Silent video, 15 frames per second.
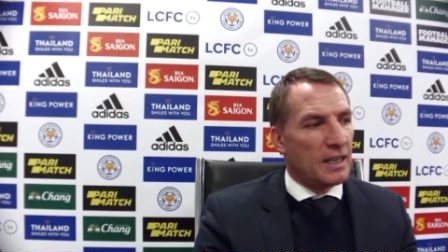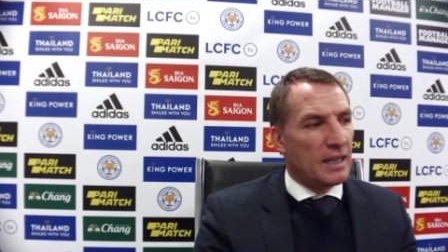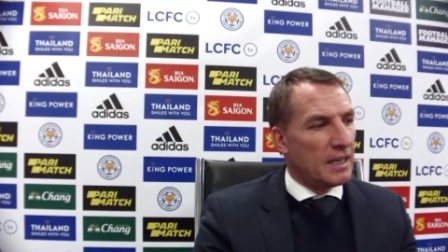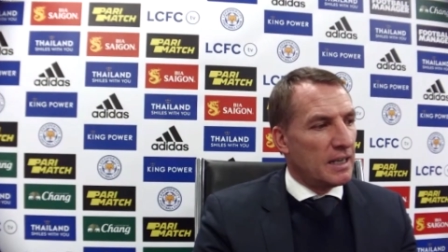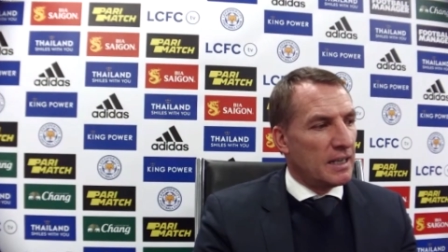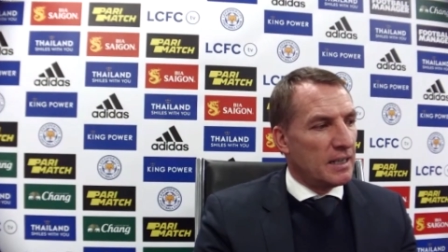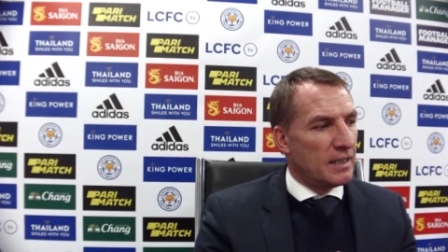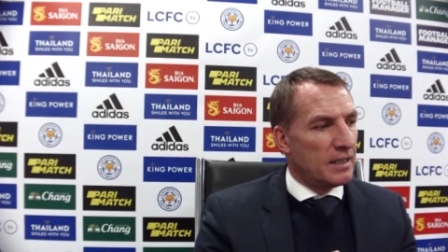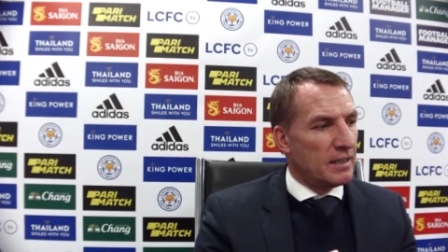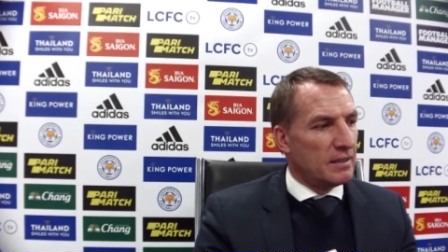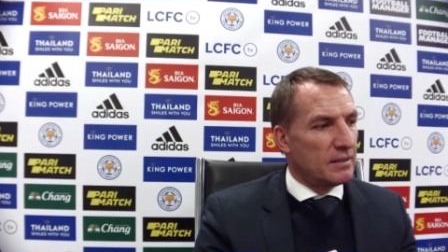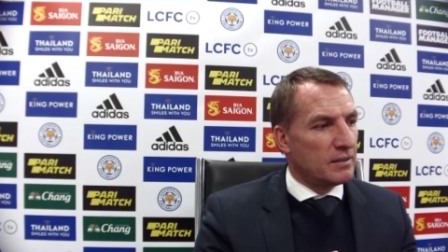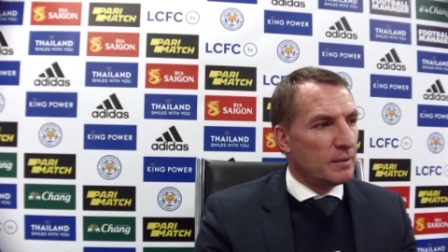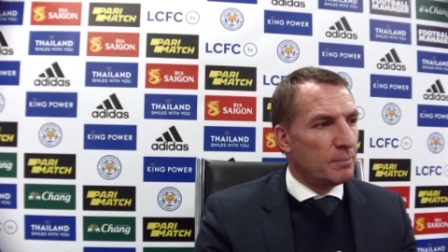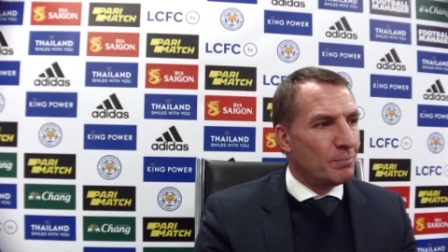uh,
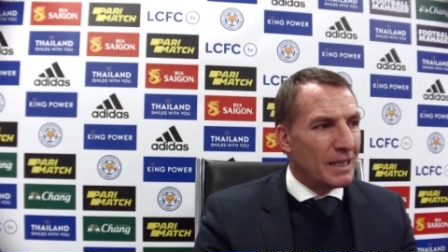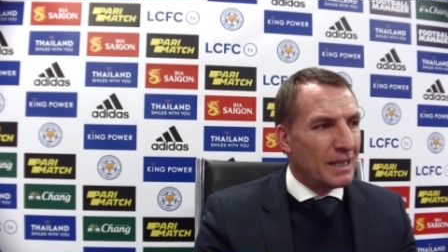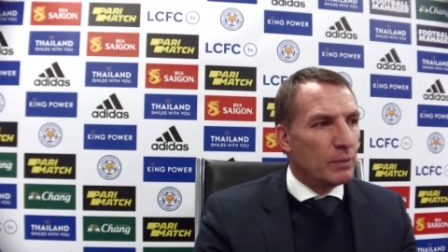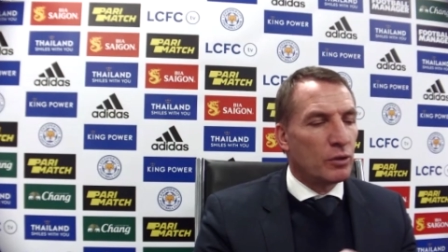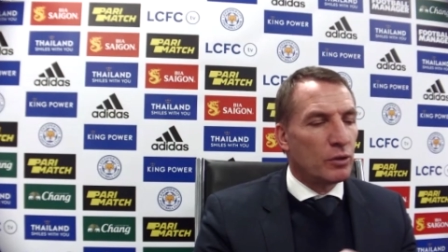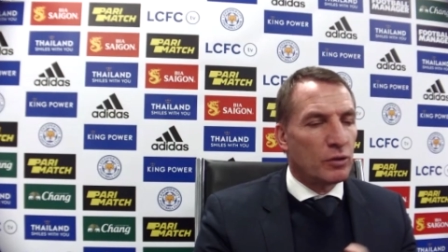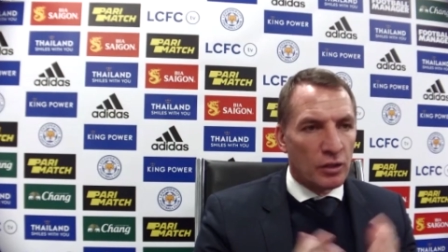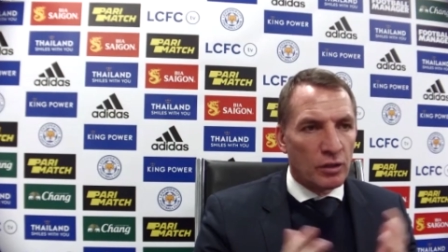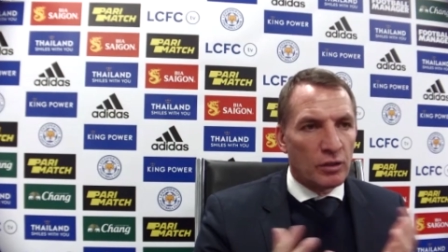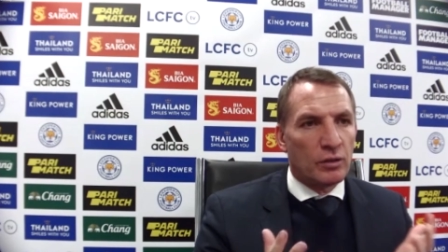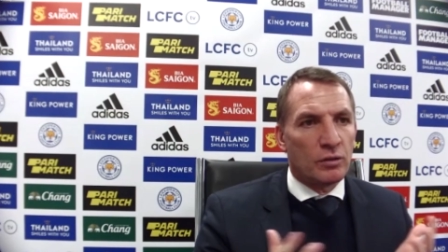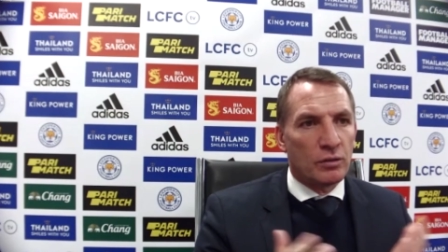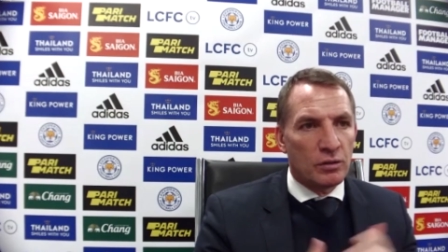to be without